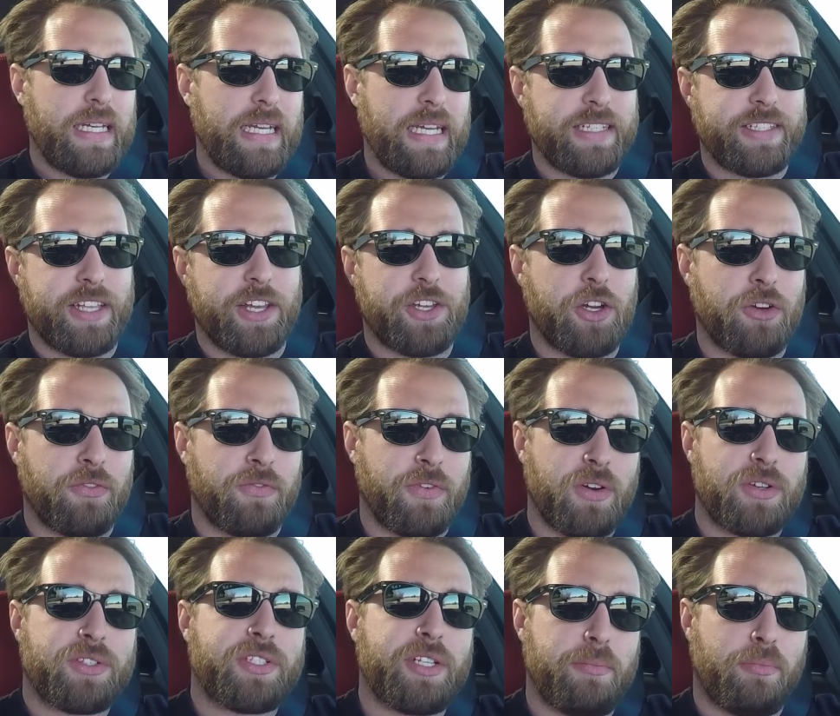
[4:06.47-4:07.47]
is like your
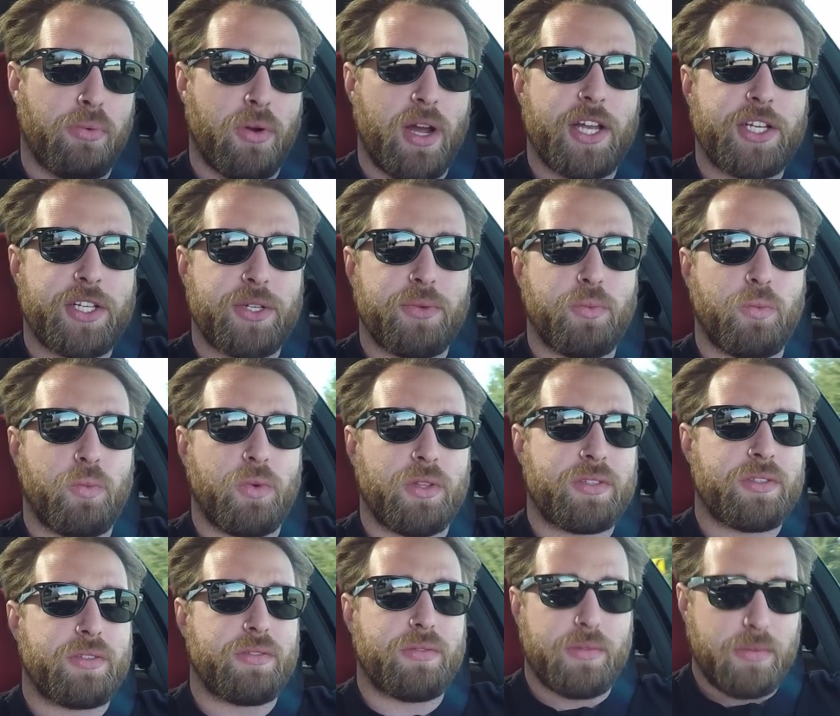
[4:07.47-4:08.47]
first impression
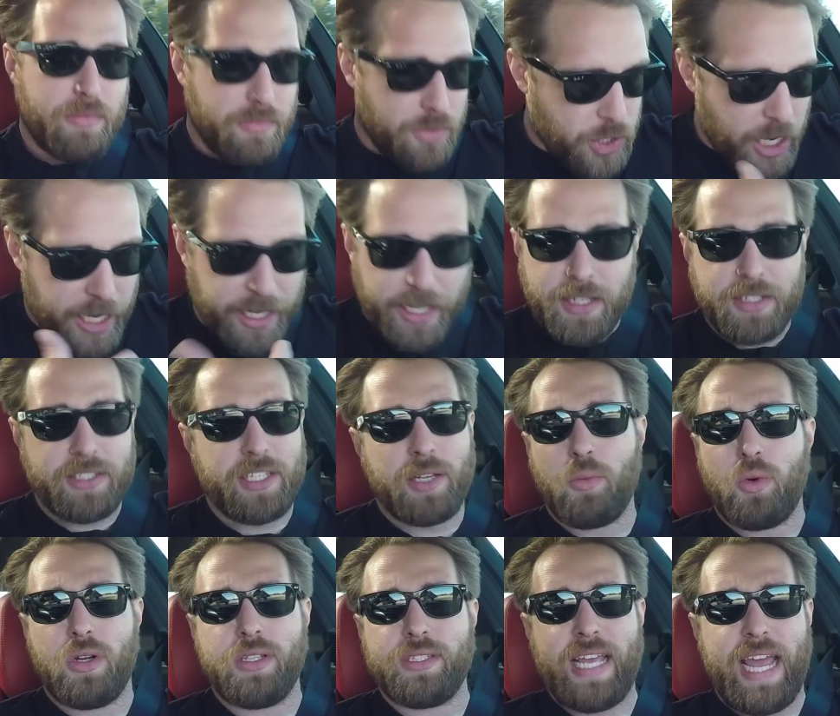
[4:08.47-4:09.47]
with shaking
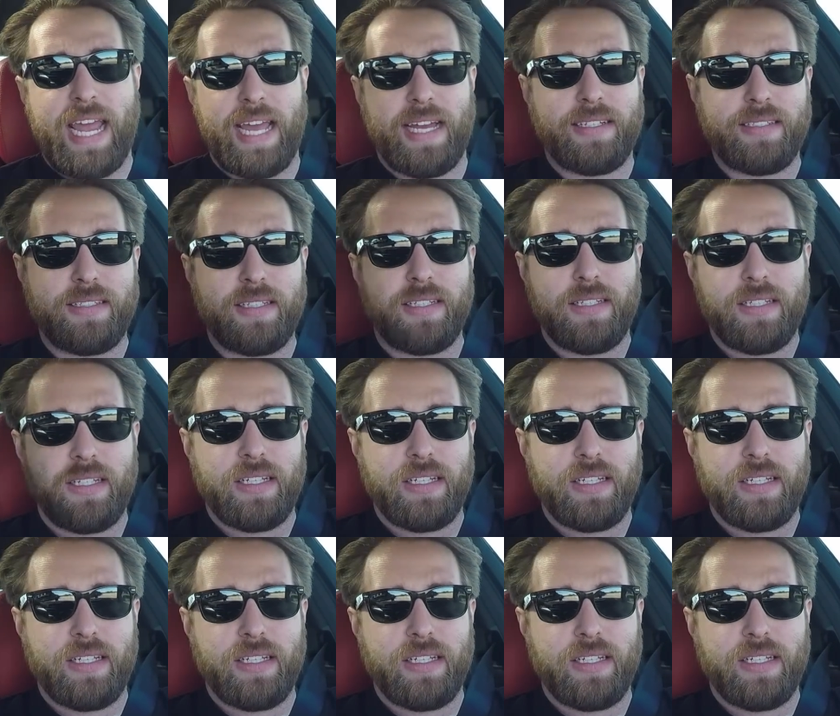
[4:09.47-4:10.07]
someone's hand.